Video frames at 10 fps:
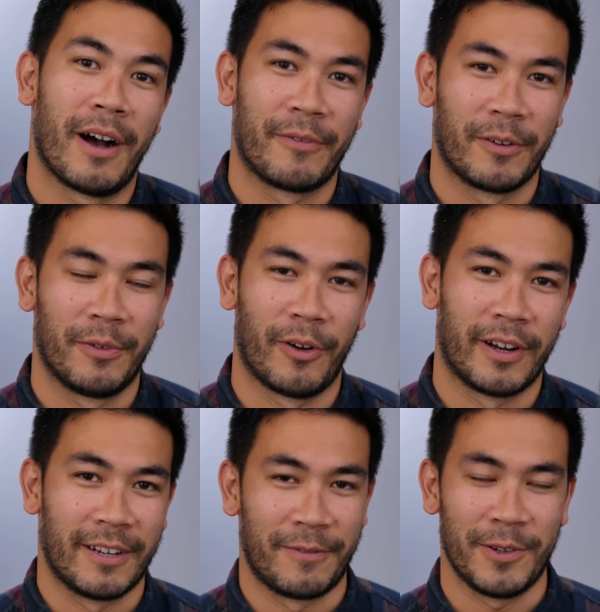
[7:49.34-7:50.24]
off your
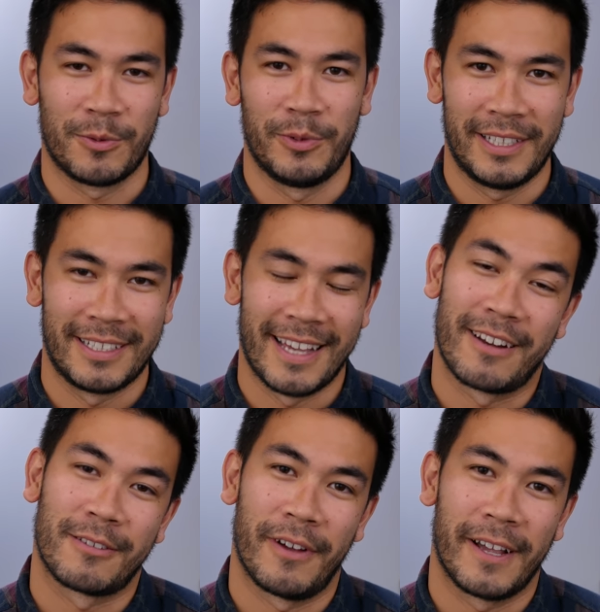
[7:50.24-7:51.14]
floor. It feels really
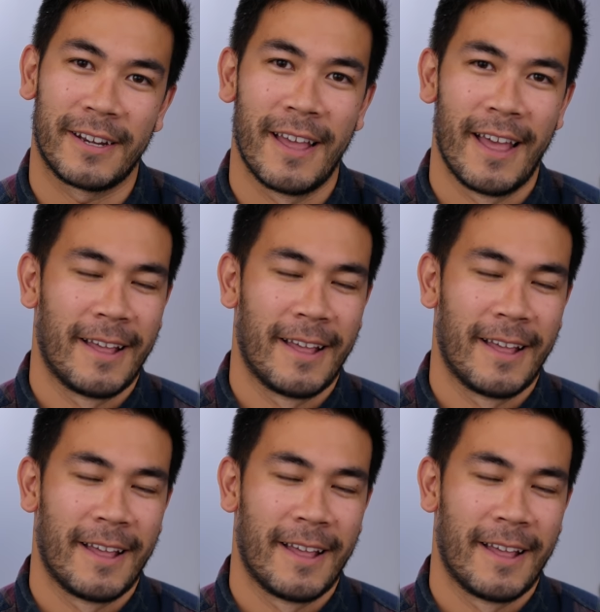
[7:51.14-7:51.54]
satisfying,